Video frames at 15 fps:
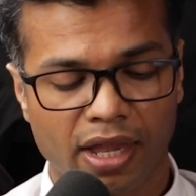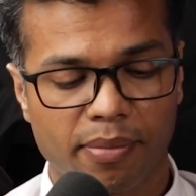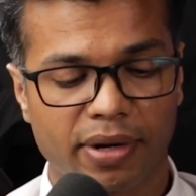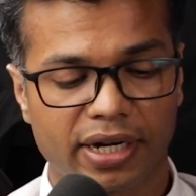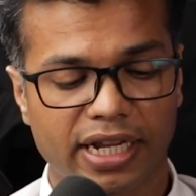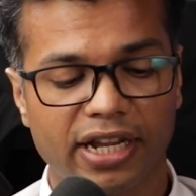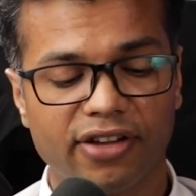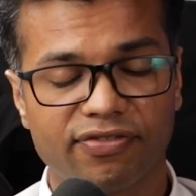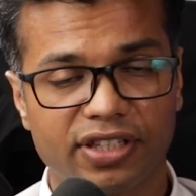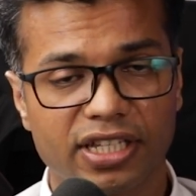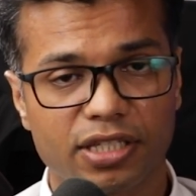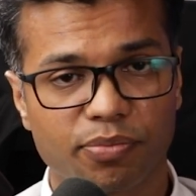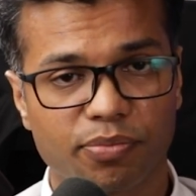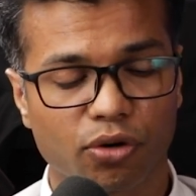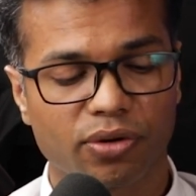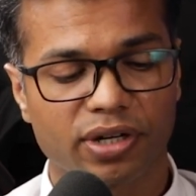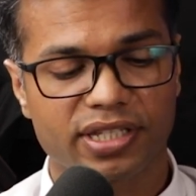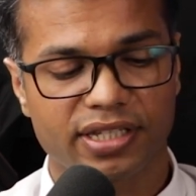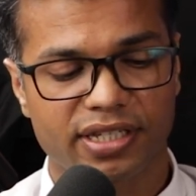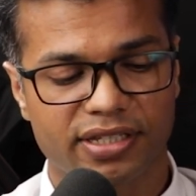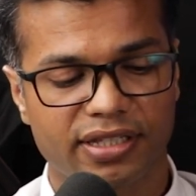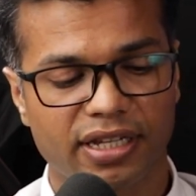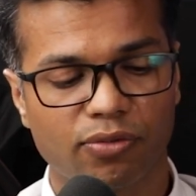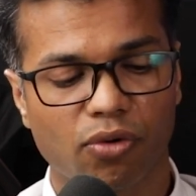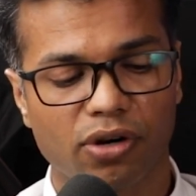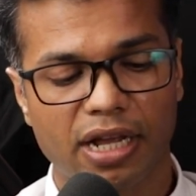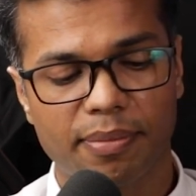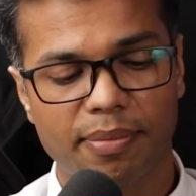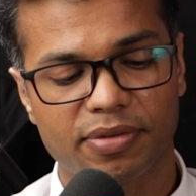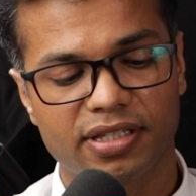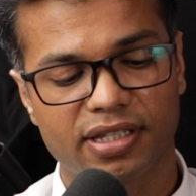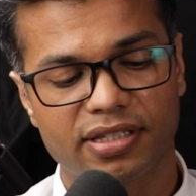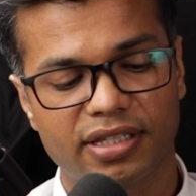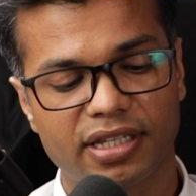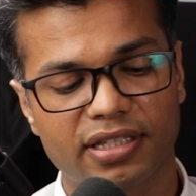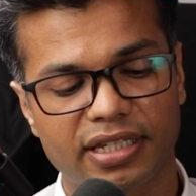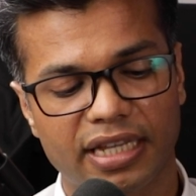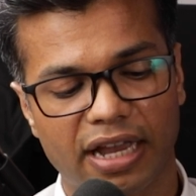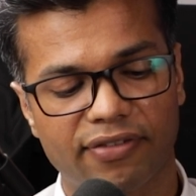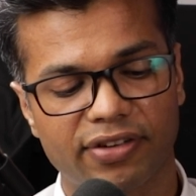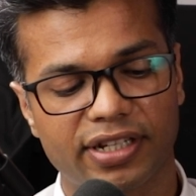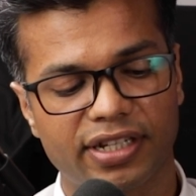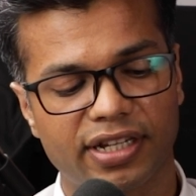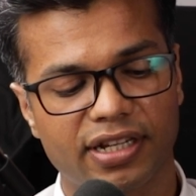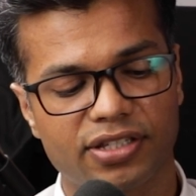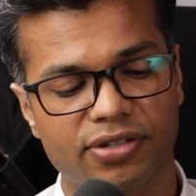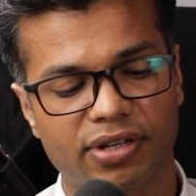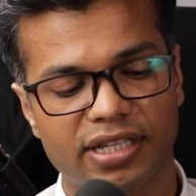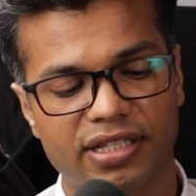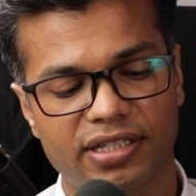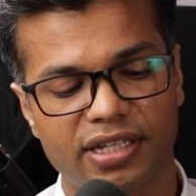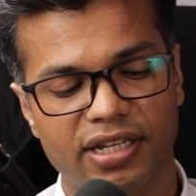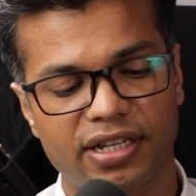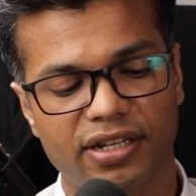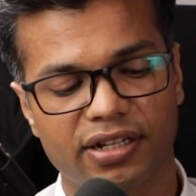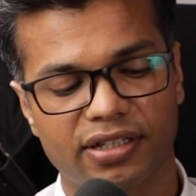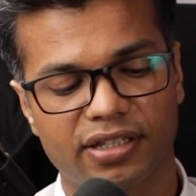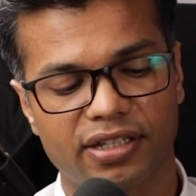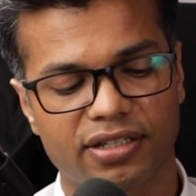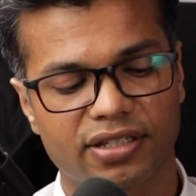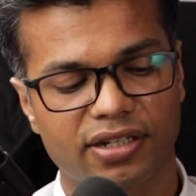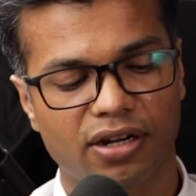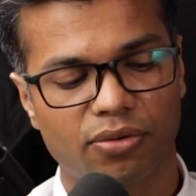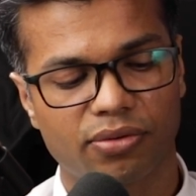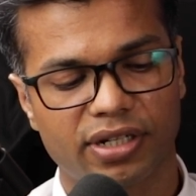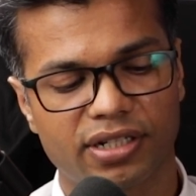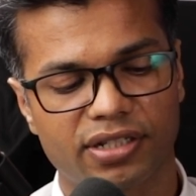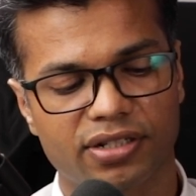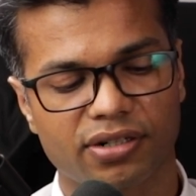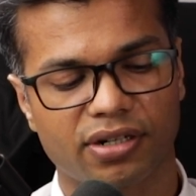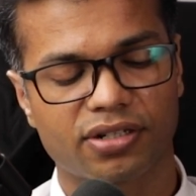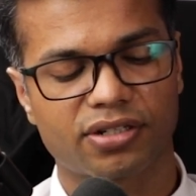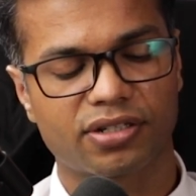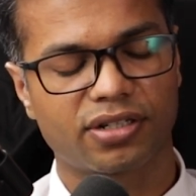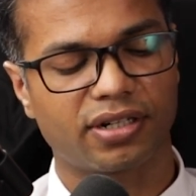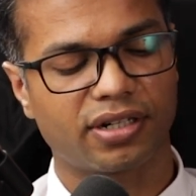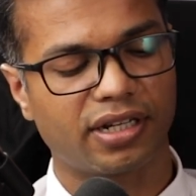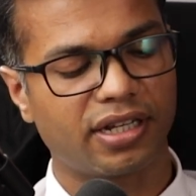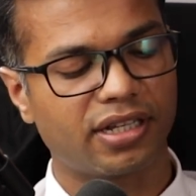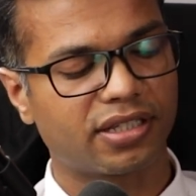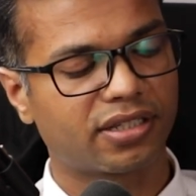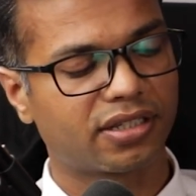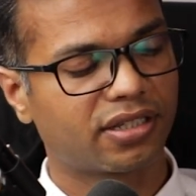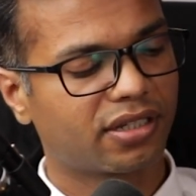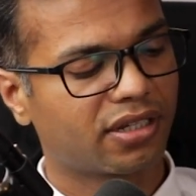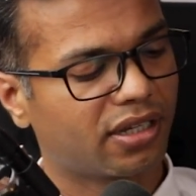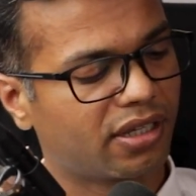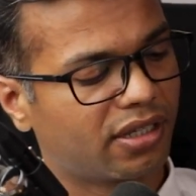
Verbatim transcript: but if this progresses, then what happens is this cavity, as you can see here, this rounded structure is